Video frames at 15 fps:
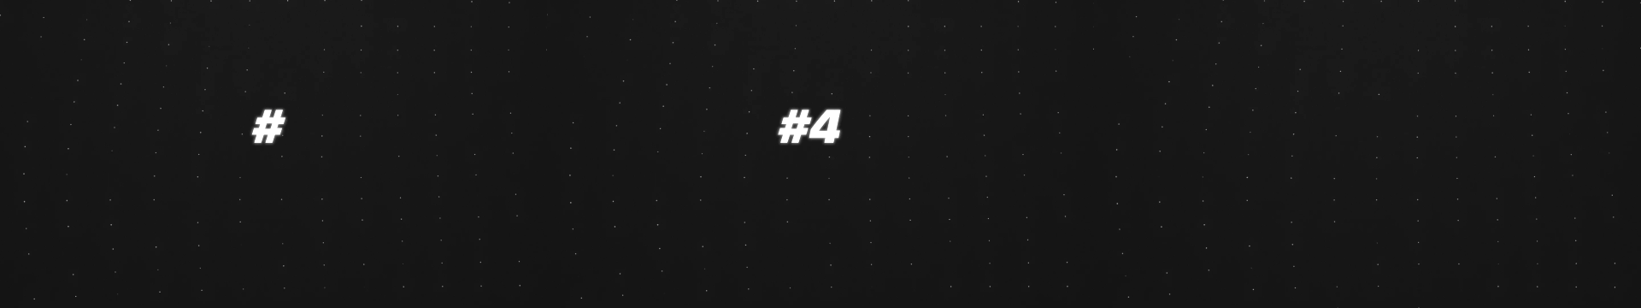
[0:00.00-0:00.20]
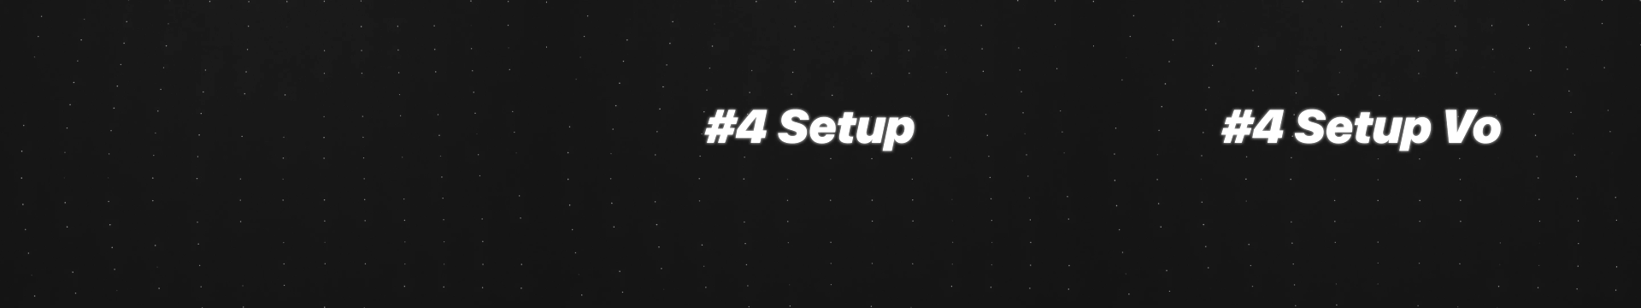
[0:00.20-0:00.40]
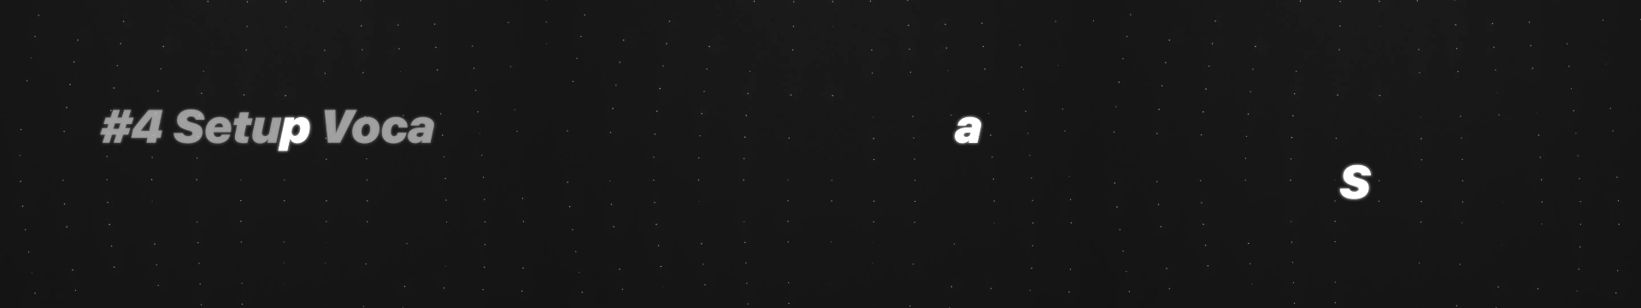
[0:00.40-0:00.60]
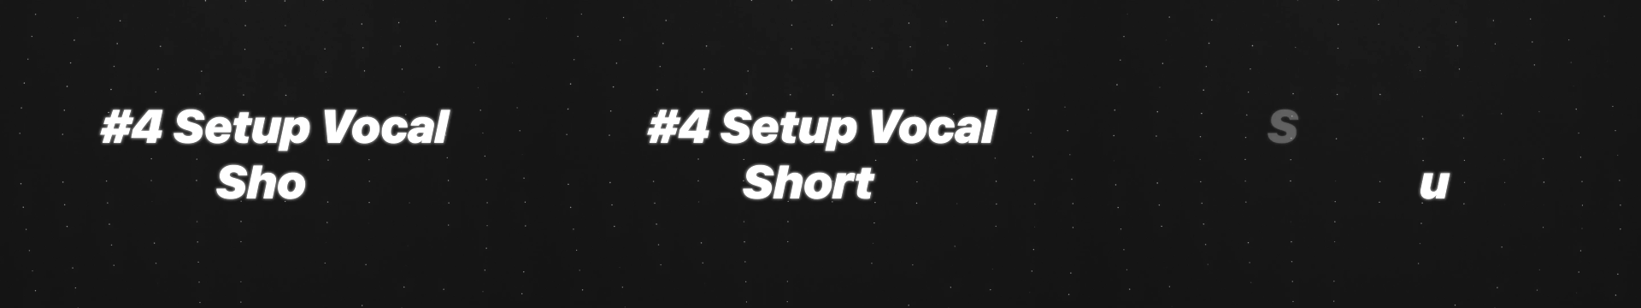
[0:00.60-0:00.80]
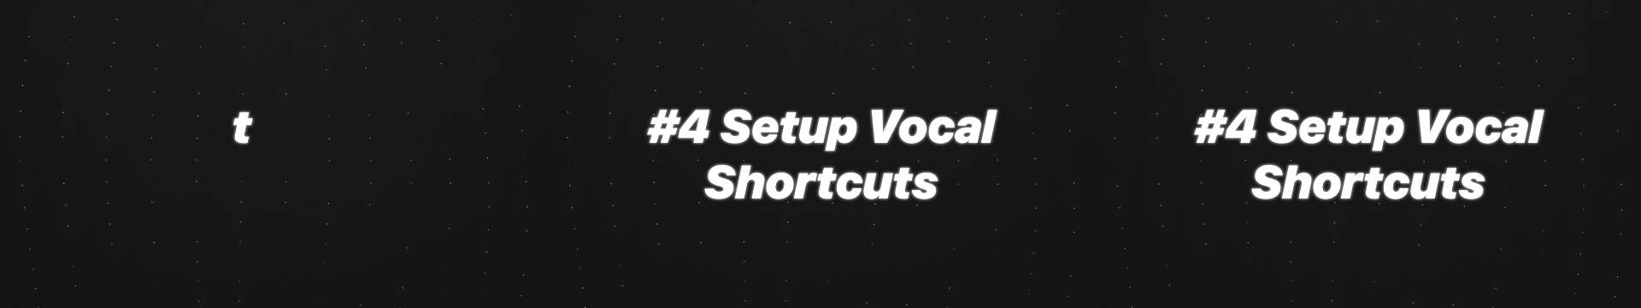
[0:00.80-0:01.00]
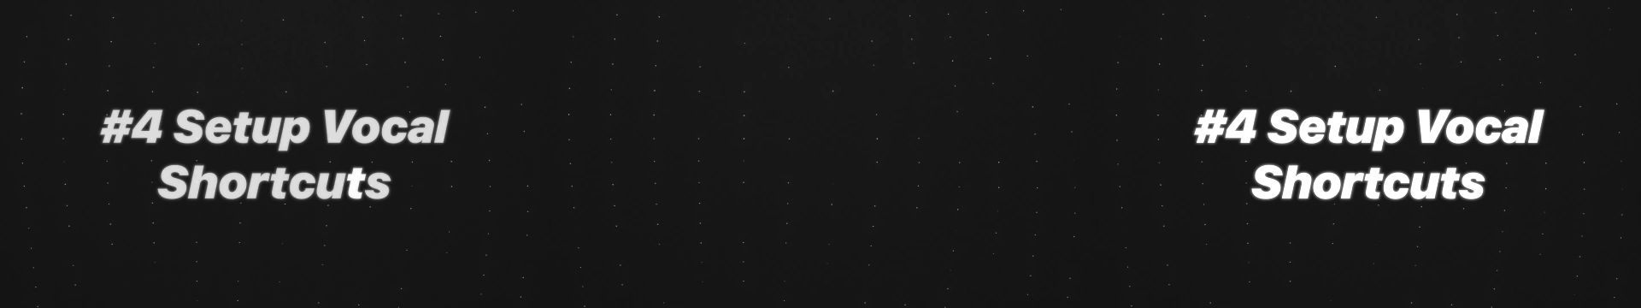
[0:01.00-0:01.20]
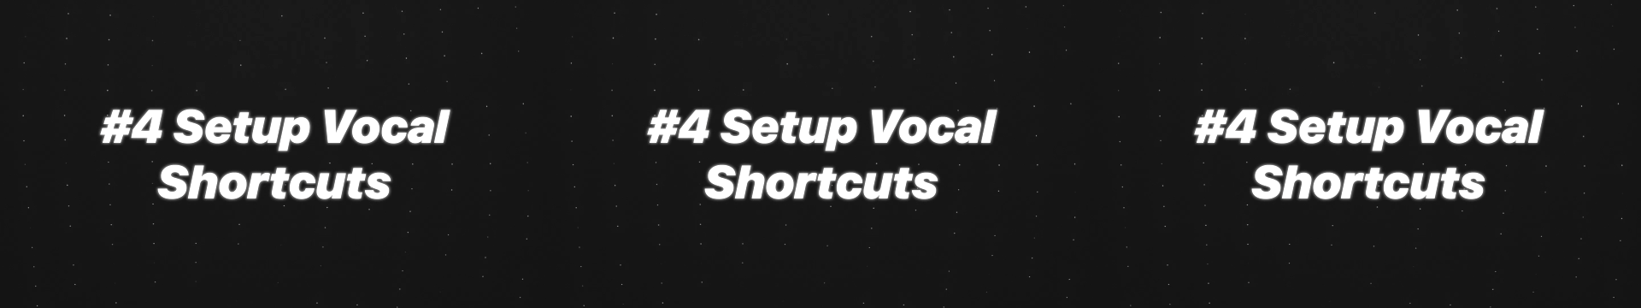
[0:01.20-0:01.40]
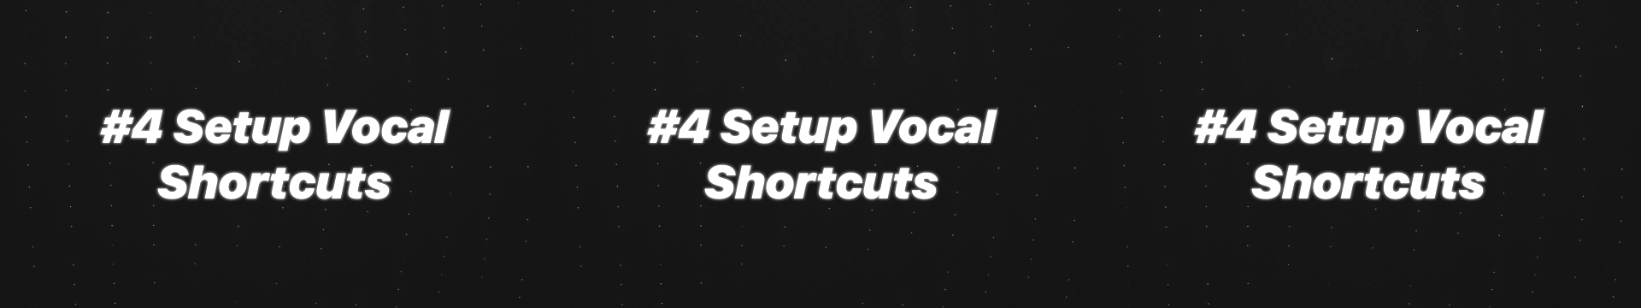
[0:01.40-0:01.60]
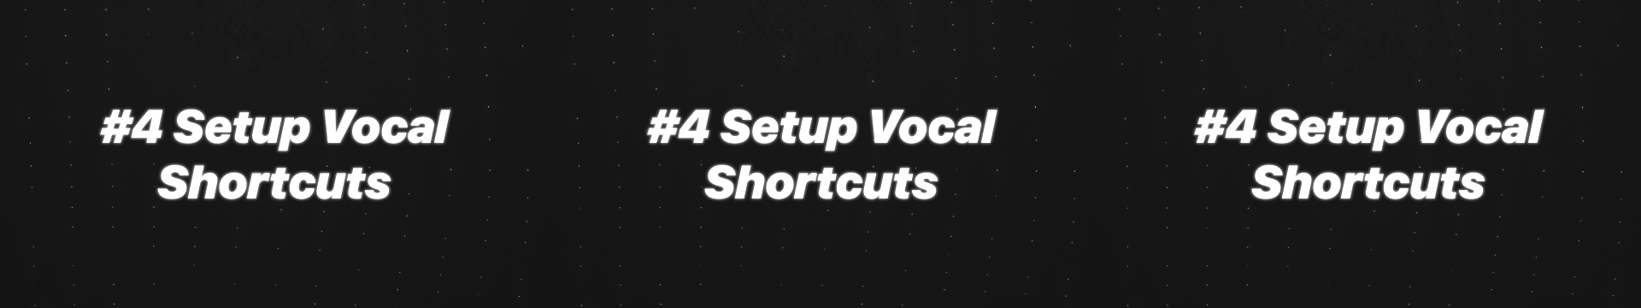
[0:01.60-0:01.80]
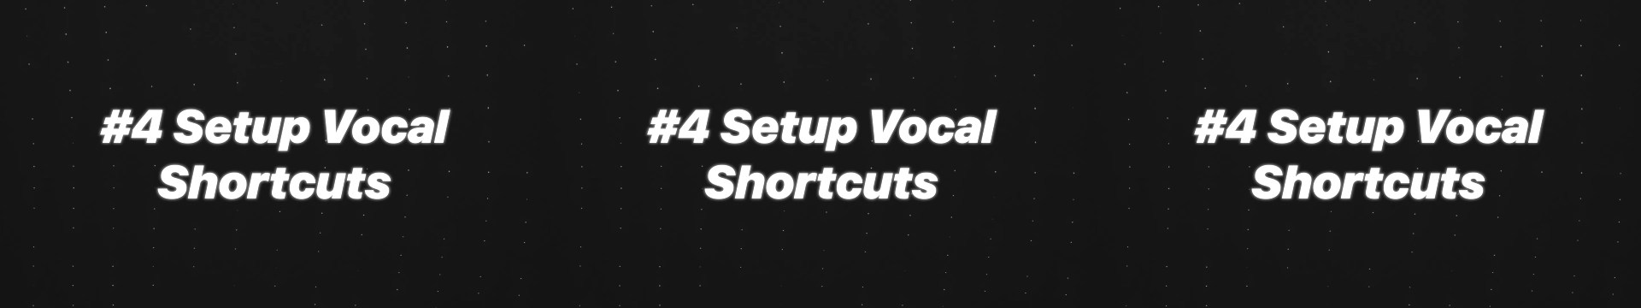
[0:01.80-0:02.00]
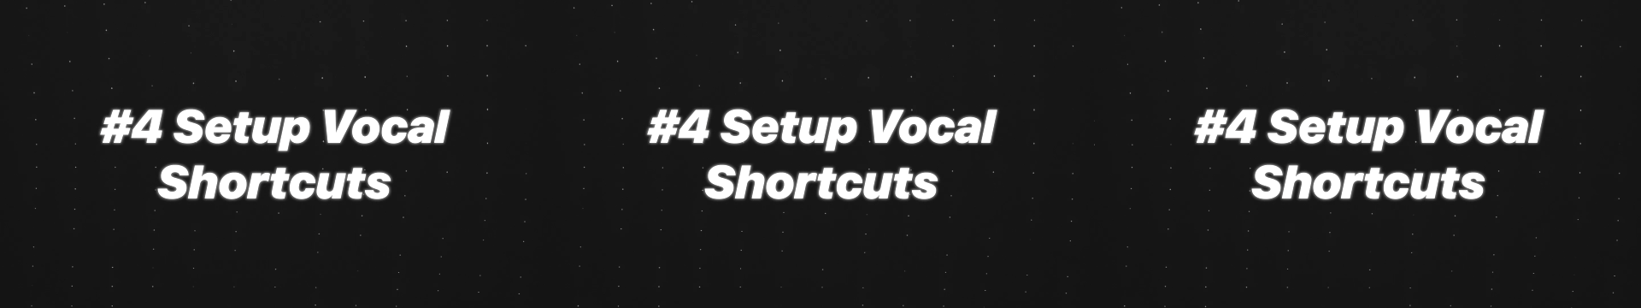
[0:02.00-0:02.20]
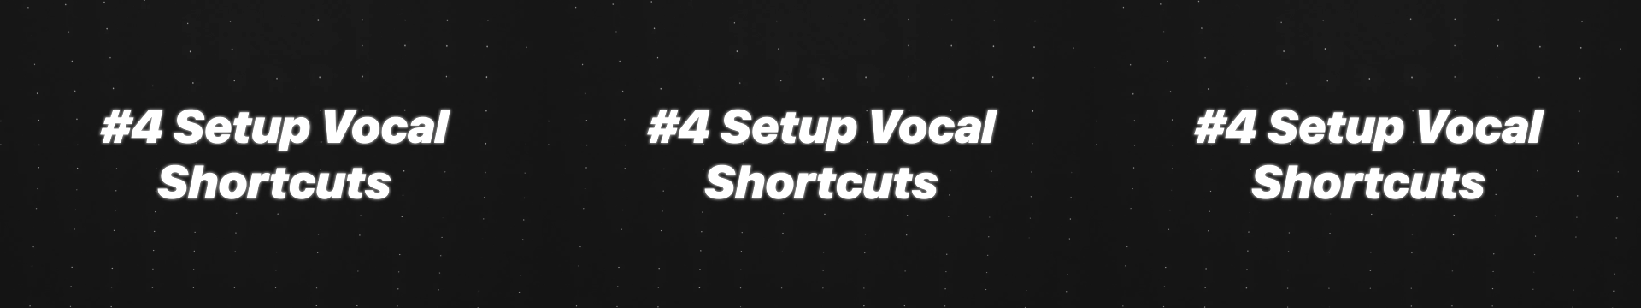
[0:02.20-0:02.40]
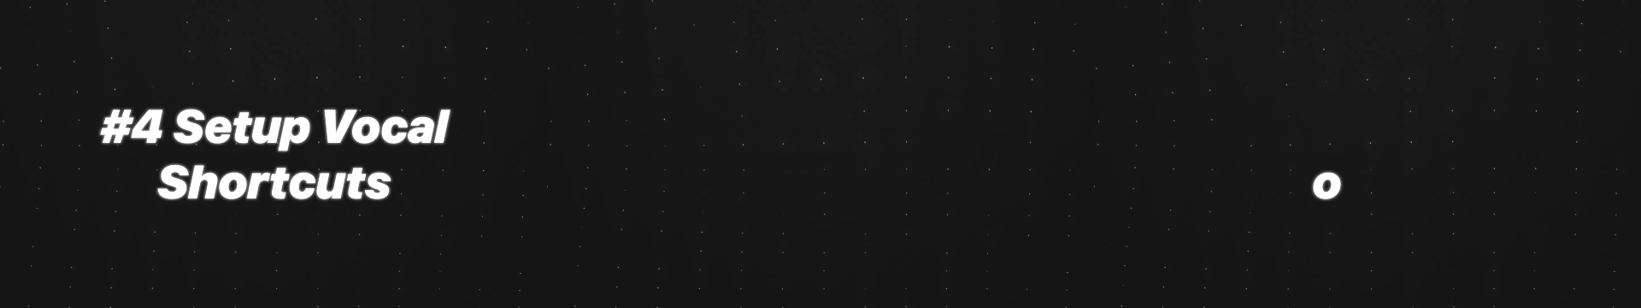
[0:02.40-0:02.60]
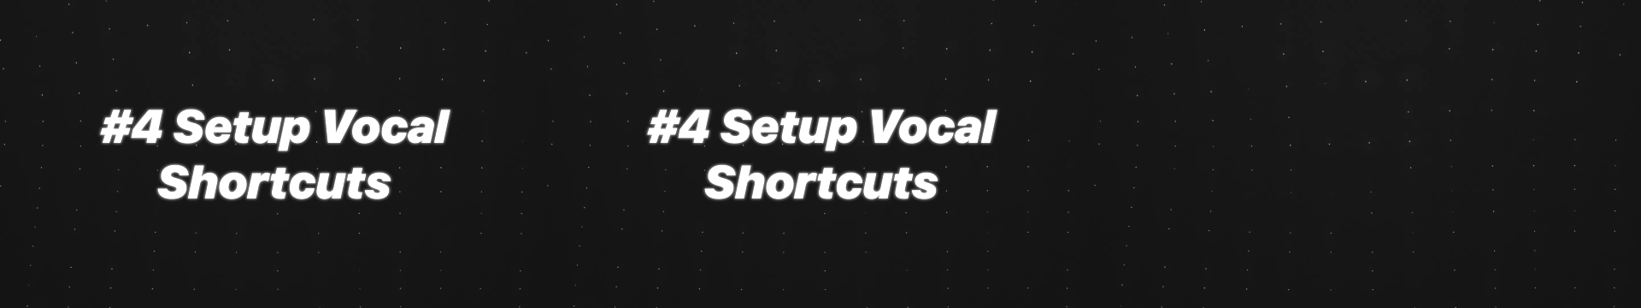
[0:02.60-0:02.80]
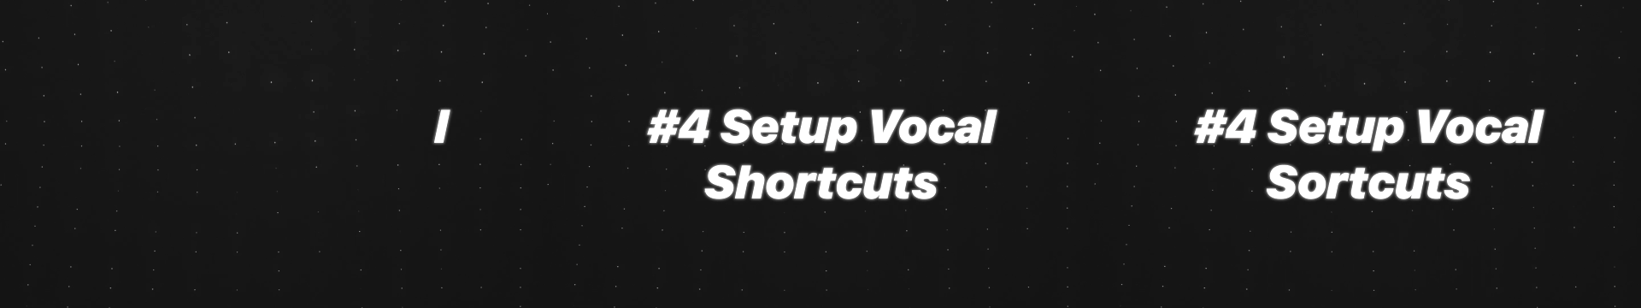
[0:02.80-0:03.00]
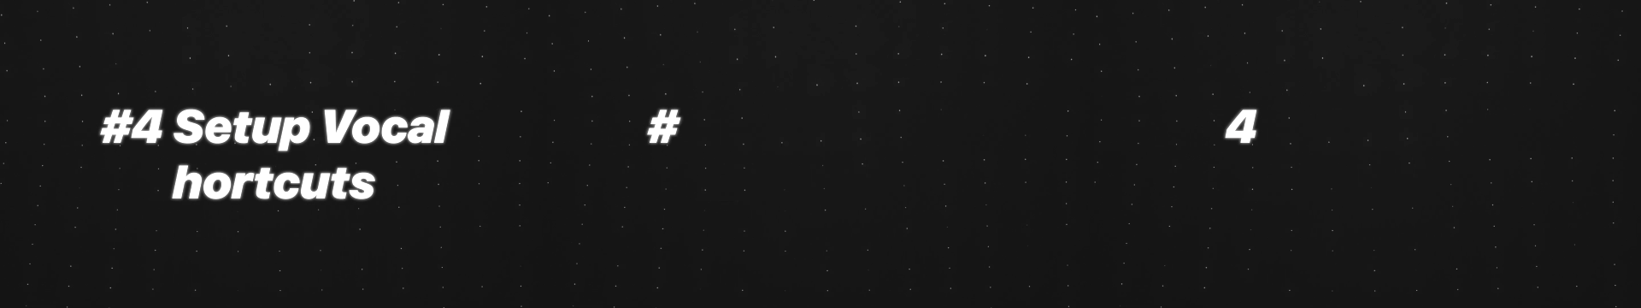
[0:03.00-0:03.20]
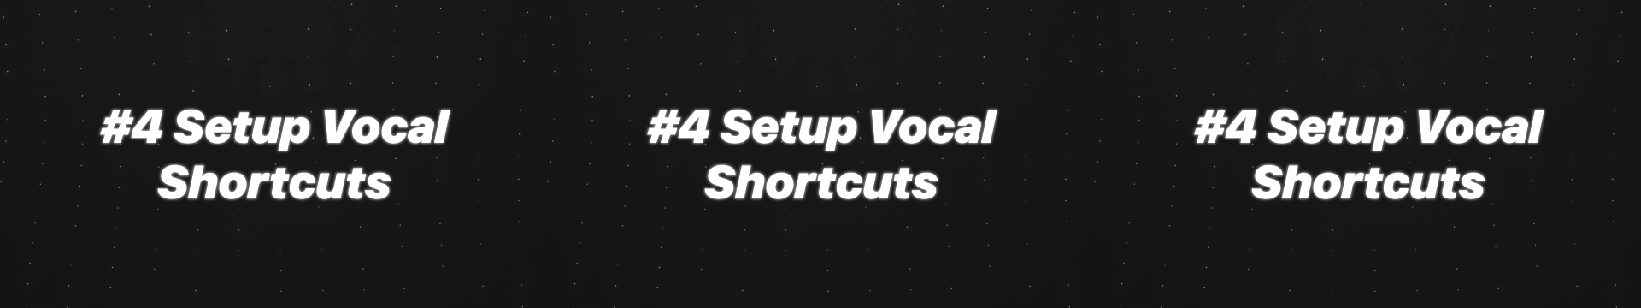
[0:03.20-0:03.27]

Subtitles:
[unreadable: no face in view]